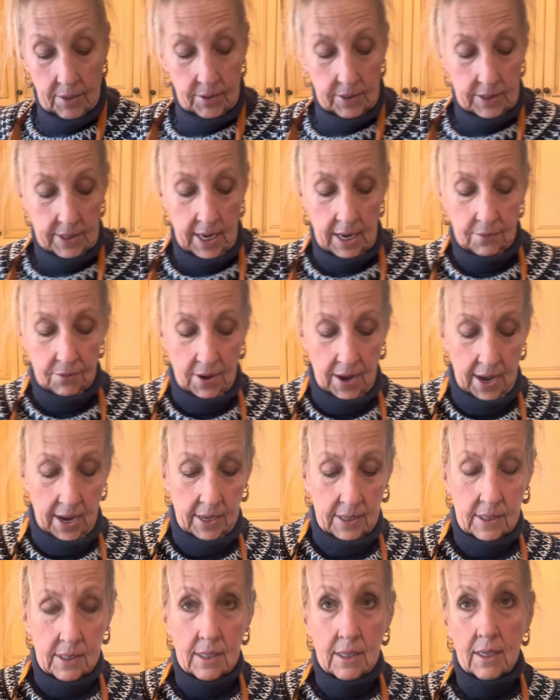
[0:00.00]
Dave
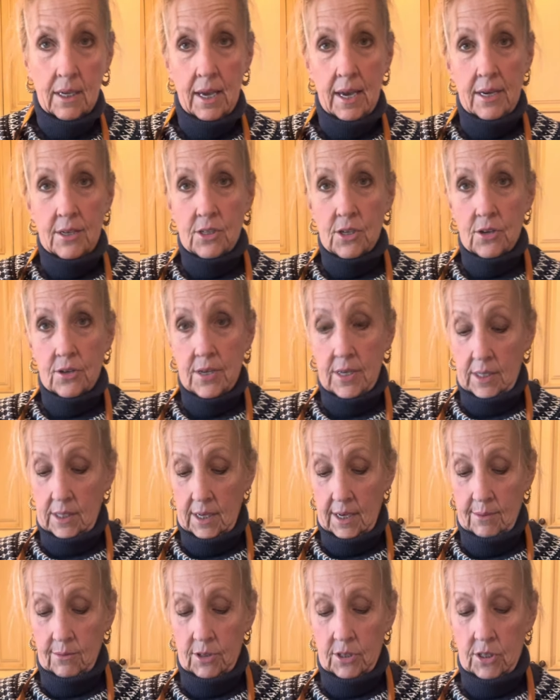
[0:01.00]
has a turkey
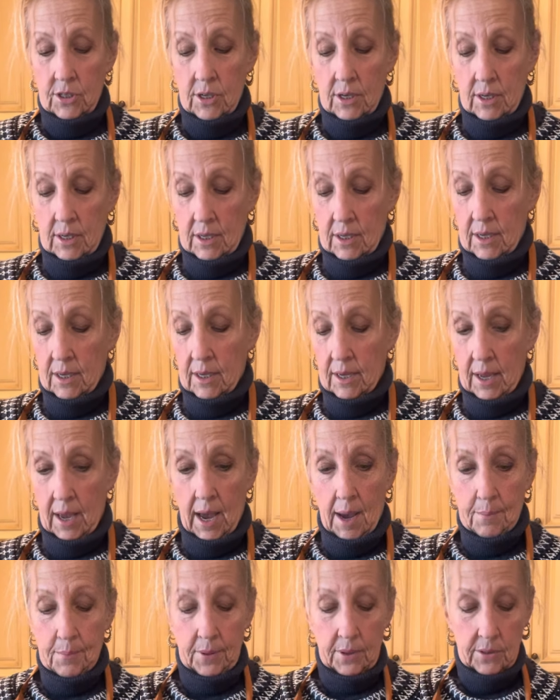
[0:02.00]
sandwich,
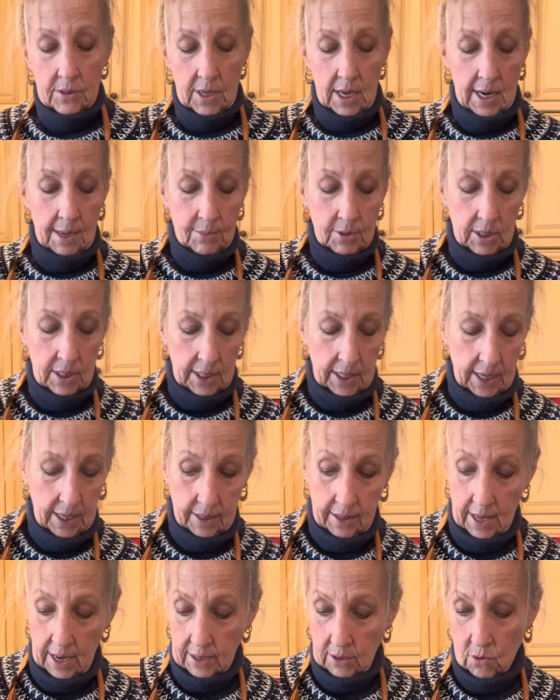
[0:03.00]
apples, and I'm going to get
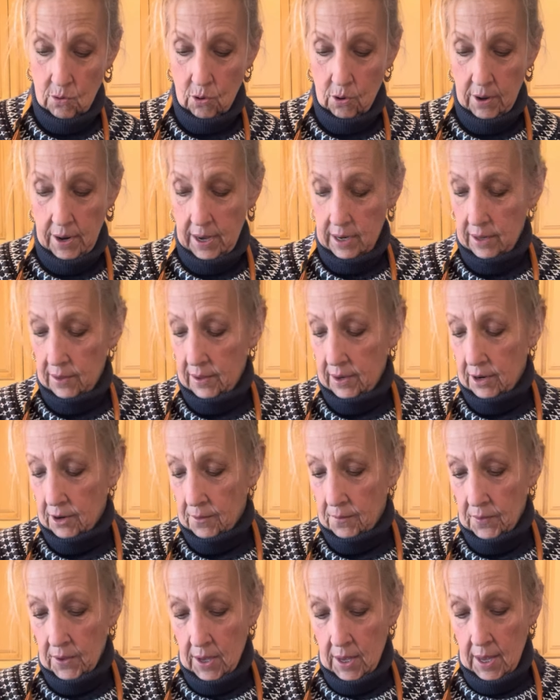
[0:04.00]
that core out of there.
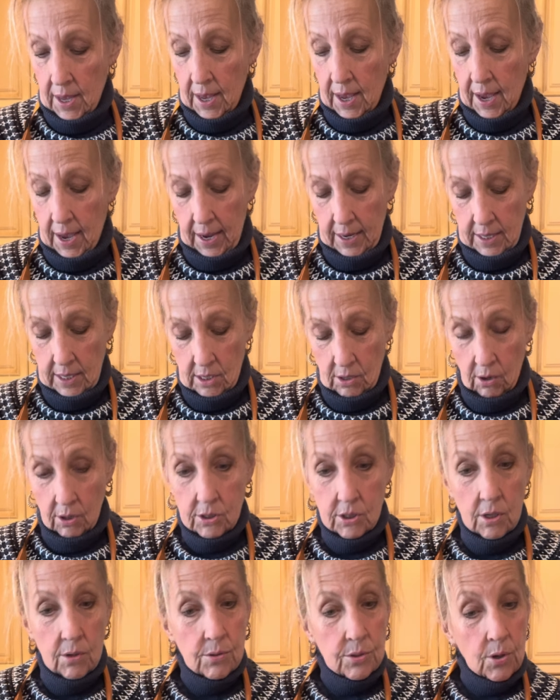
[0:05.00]
And he
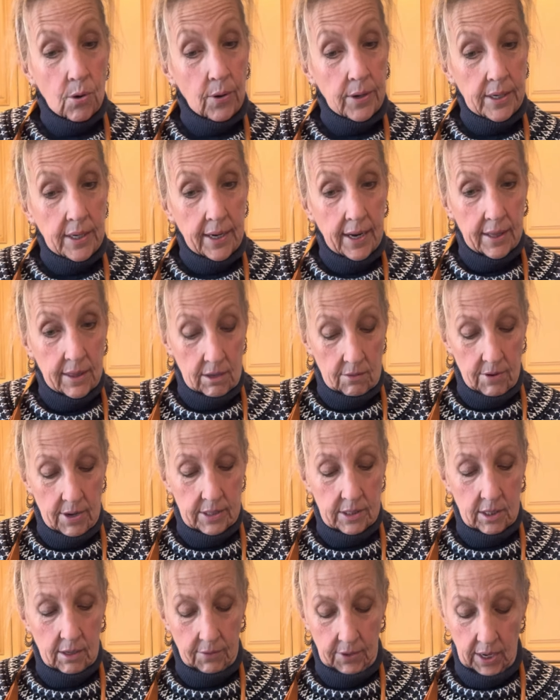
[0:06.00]
also is going to get the rest
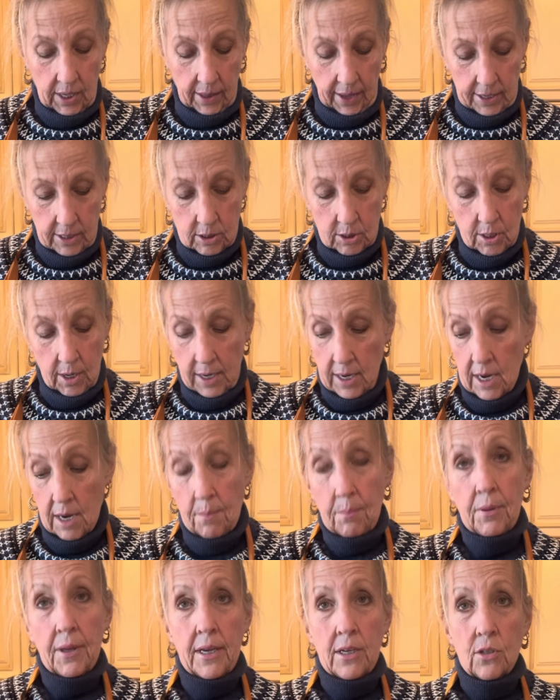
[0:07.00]
of, he likes to eat
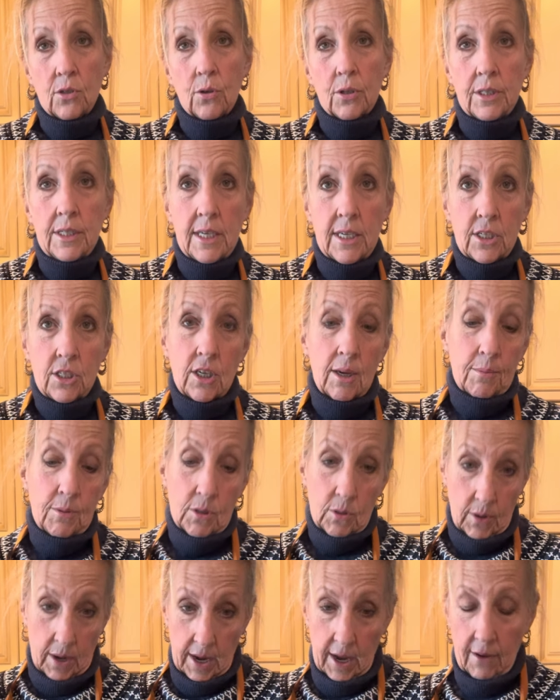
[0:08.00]
plain tortilla chips, so
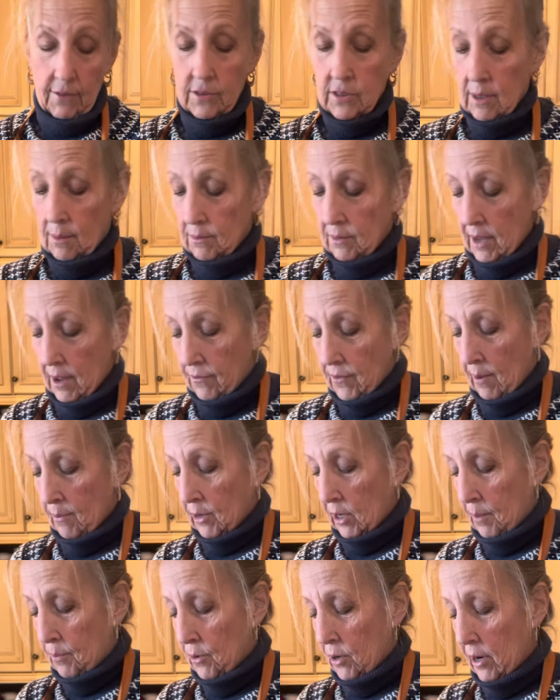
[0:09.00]
I have some left I'm going
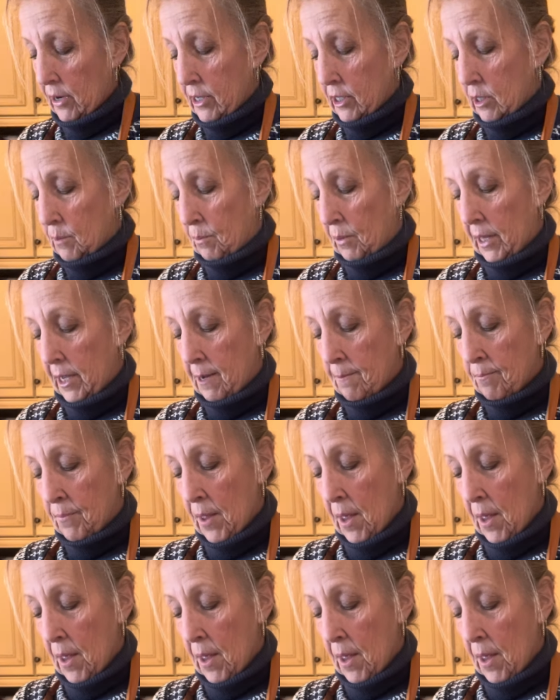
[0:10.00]
to put on his plate.